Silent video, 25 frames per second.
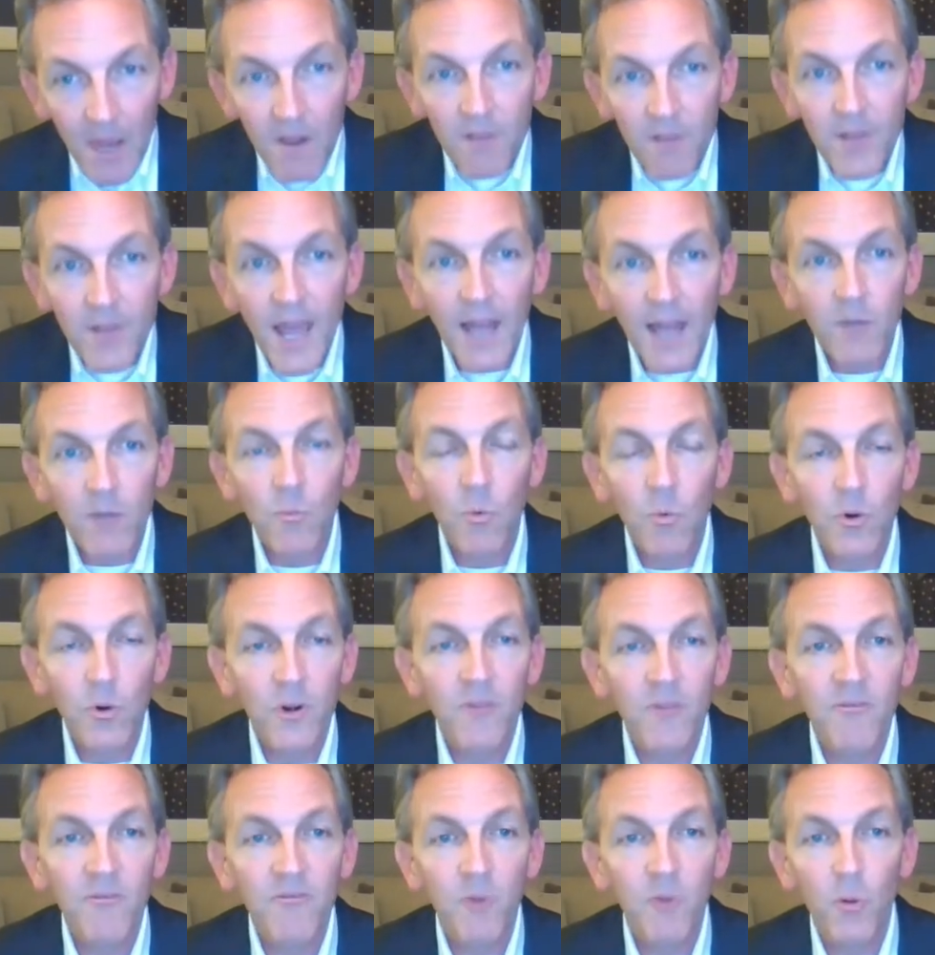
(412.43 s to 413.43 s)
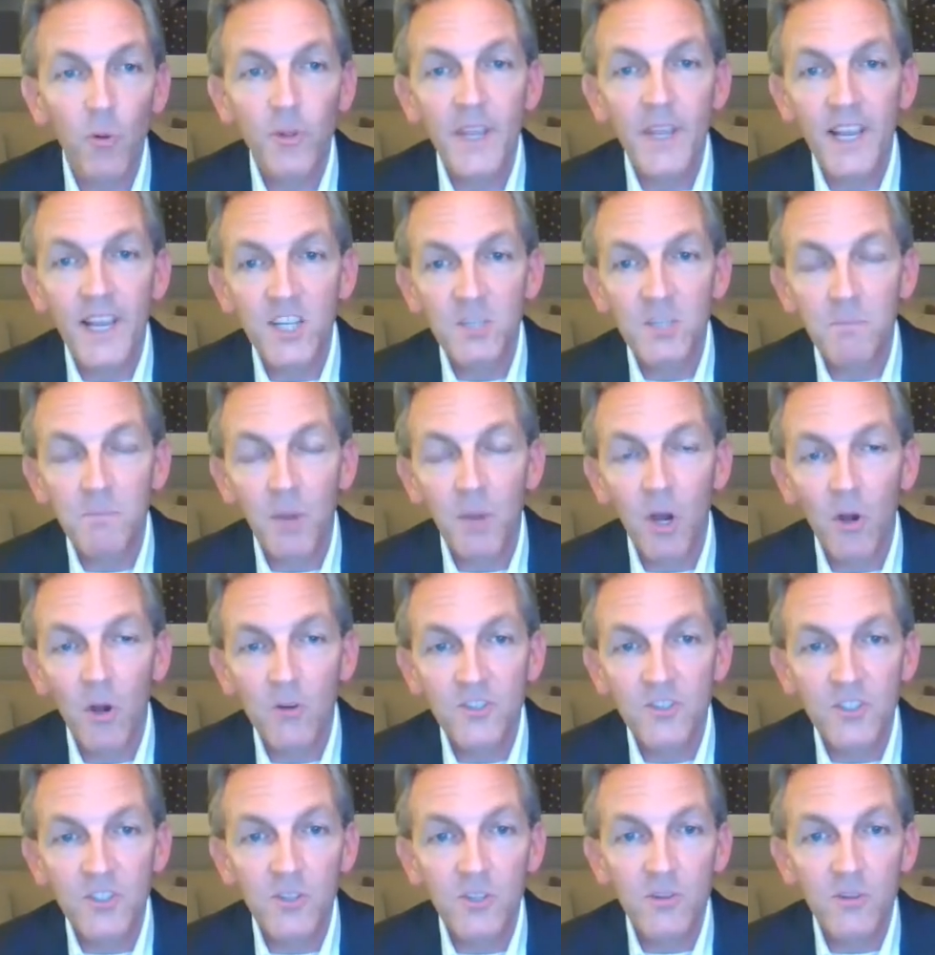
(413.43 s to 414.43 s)
that weren't fully
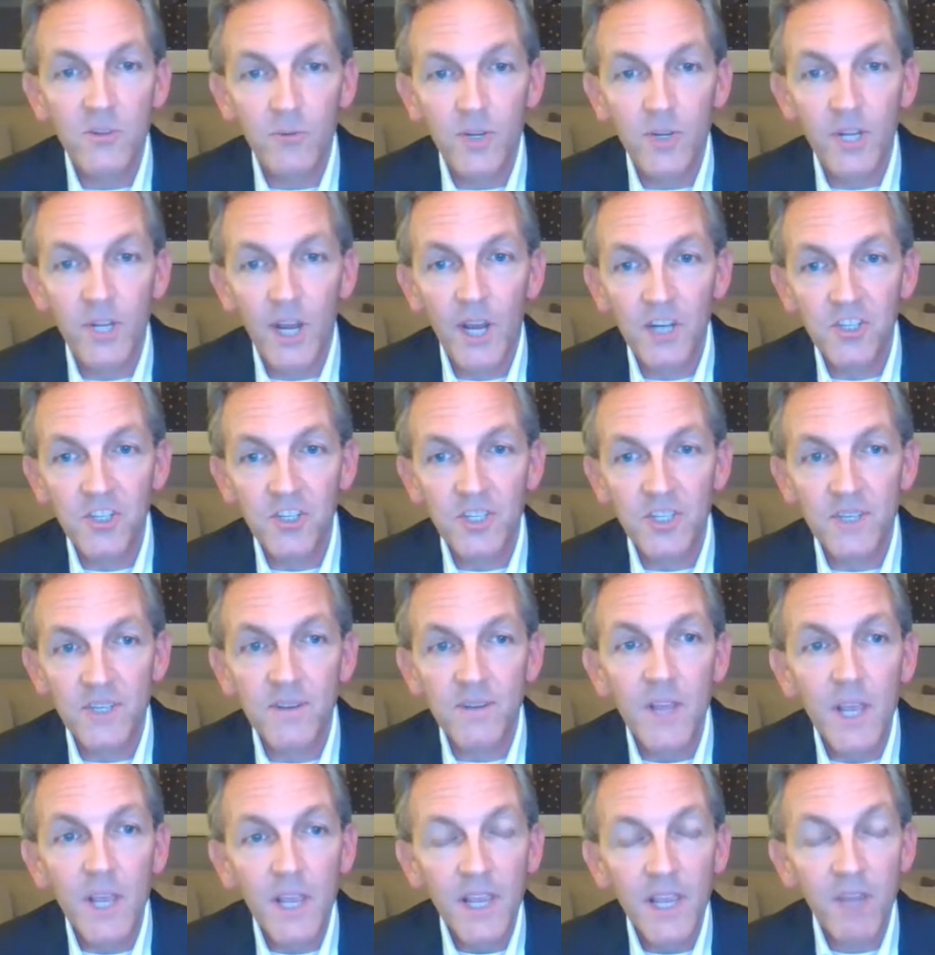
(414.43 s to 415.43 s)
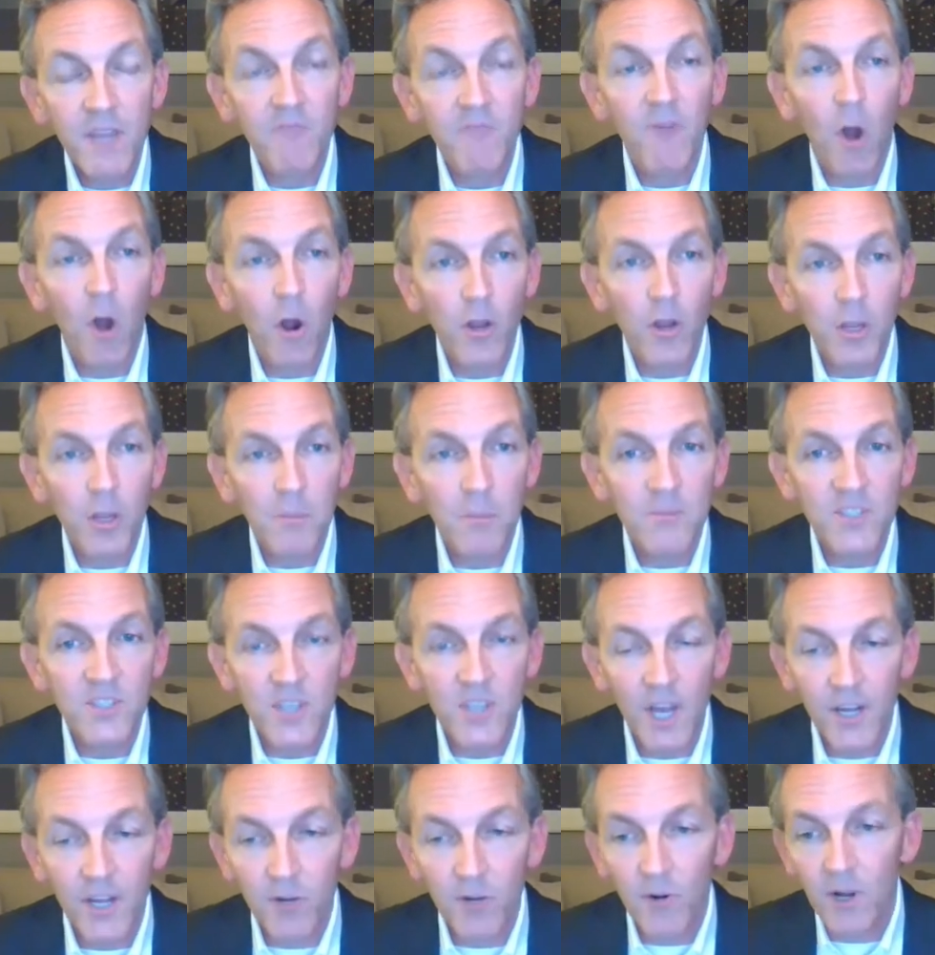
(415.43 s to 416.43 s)
exposed to the reduction in volumes
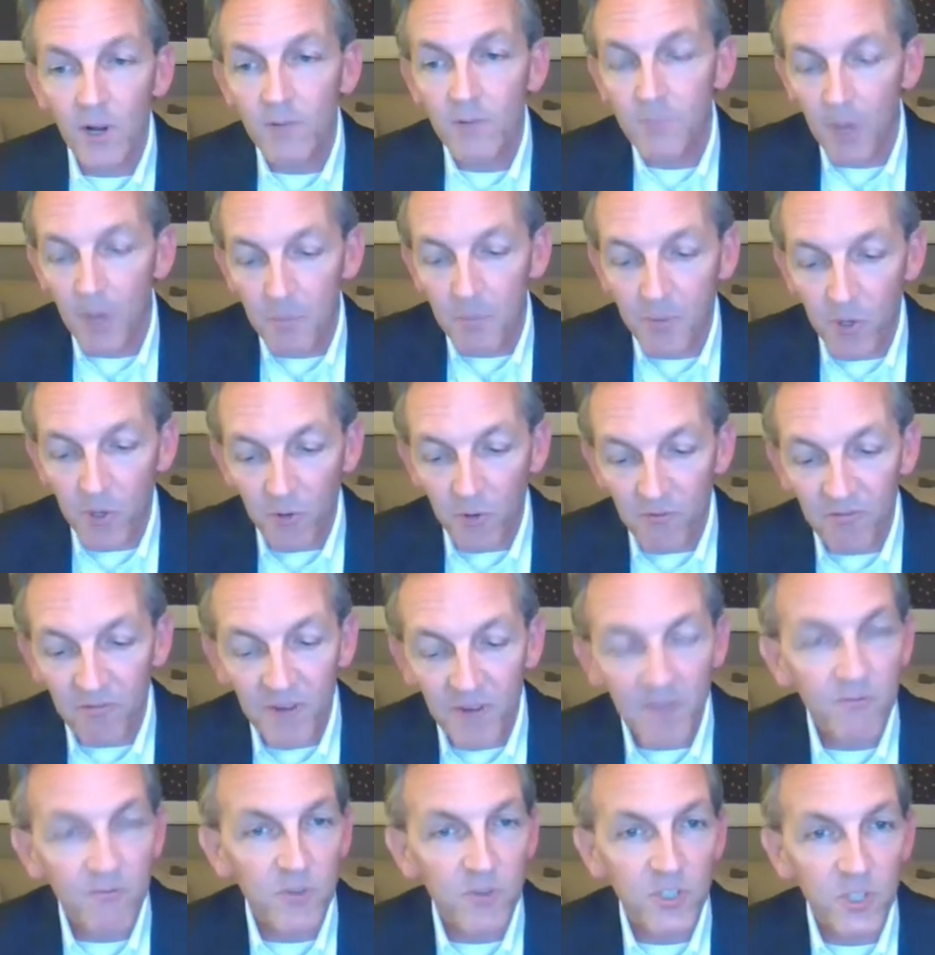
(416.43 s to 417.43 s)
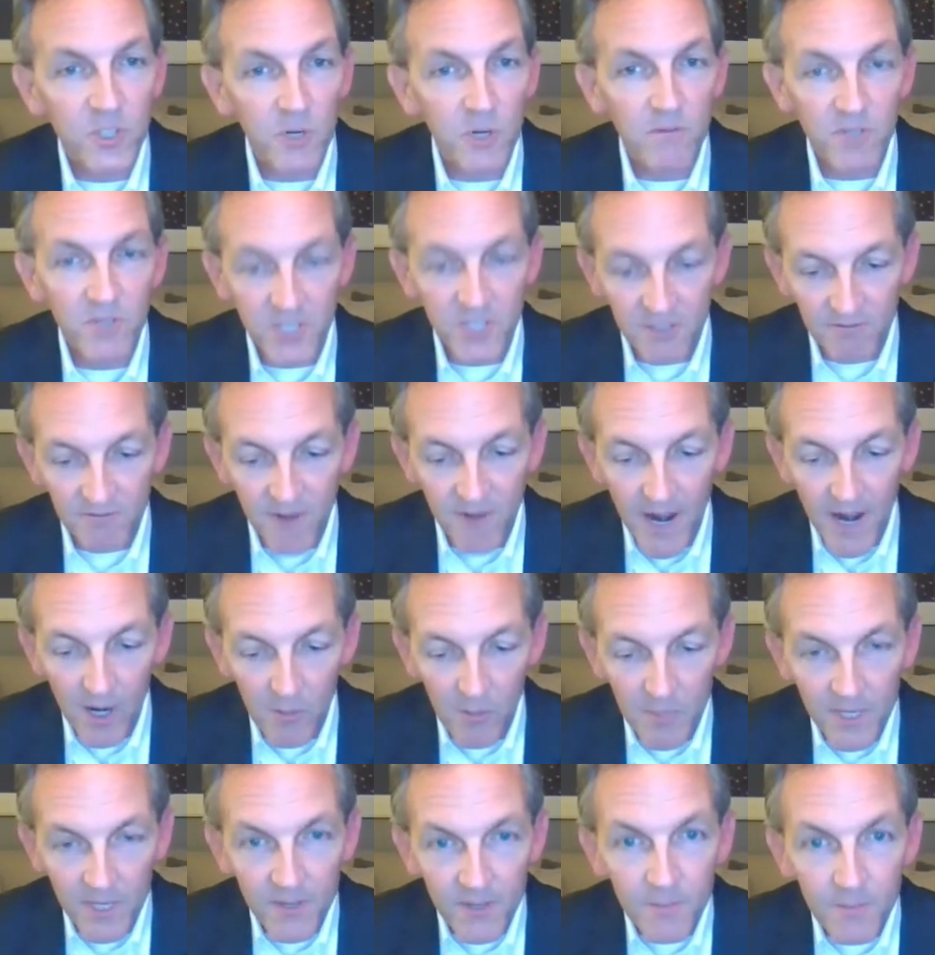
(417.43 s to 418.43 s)
under a pure fee-for-service
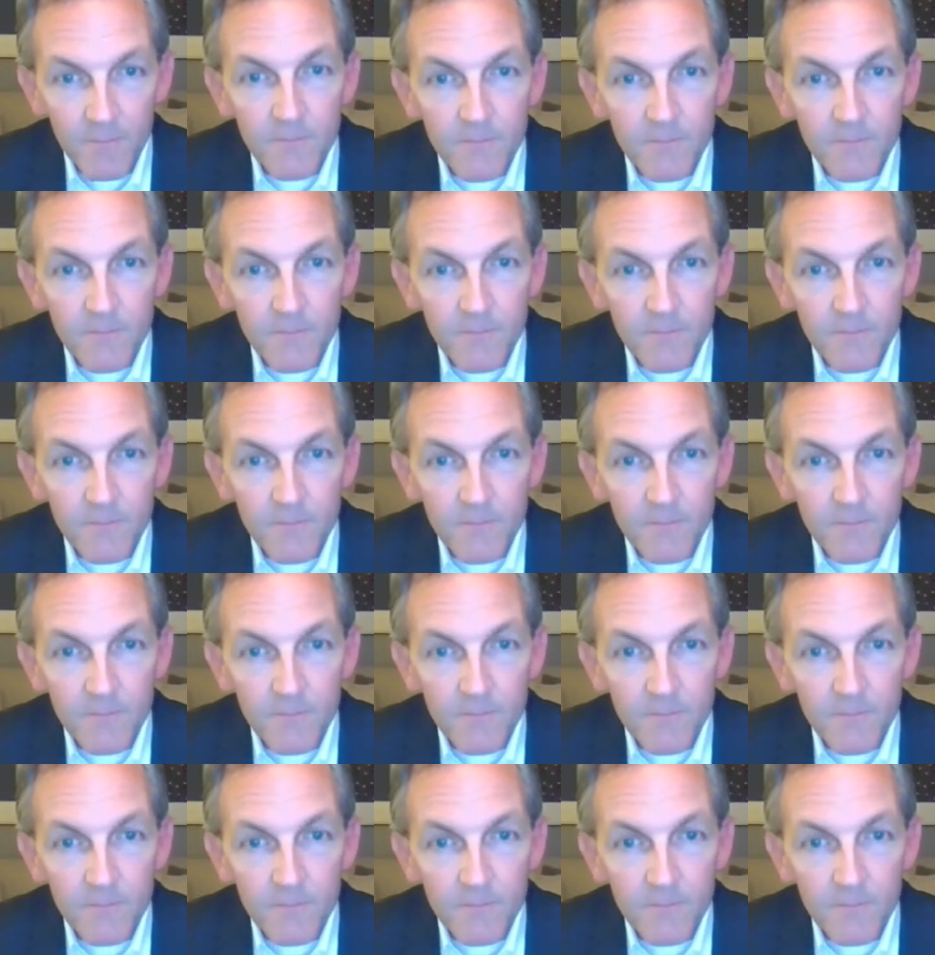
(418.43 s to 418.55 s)
environment.